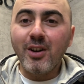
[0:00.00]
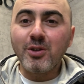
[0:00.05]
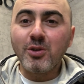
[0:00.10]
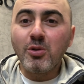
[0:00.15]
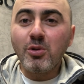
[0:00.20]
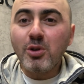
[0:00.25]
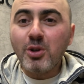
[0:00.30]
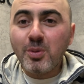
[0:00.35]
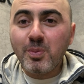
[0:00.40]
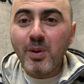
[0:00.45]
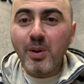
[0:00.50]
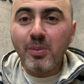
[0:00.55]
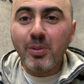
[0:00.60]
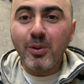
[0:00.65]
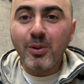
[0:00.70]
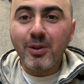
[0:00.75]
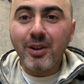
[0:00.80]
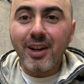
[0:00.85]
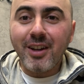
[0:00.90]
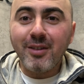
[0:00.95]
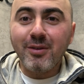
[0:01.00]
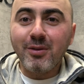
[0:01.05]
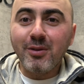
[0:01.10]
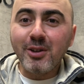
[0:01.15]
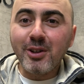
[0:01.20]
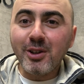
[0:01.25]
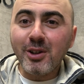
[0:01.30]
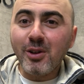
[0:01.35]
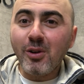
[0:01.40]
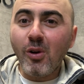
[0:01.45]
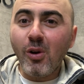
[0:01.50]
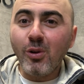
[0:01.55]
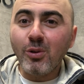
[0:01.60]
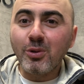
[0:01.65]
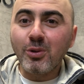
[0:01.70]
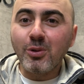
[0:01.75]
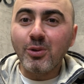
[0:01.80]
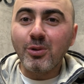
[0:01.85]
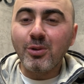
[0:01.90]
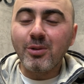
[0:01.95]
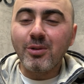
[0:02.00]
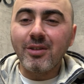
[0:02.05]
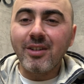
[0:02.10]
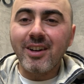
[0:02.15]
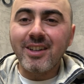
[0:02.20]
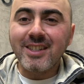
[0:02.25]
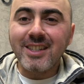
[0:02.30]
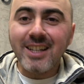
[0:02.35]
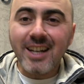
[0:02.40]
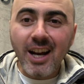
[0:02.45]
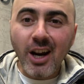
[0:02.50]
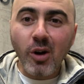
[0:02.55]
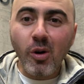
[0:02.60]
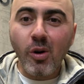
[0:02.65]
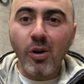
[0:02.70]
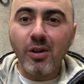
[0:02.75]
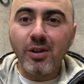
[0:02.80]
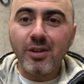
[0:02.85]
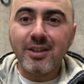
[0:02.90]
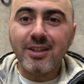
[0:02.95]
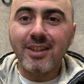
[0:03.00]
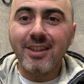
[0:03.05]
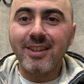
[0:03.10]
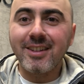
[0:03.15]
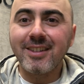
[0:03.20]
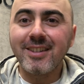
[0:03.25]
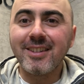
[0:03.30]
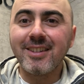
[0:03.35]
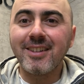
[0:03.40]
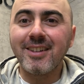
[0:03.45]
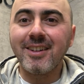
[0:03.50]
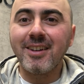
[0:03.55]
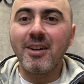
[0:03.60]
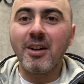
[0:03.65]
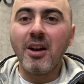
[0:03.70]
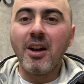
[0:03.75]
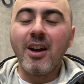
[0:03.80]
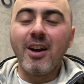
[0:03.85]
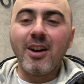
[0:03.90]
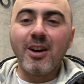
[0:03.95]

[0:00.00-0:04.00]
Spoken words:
Jewish people can freely go to synagogues, and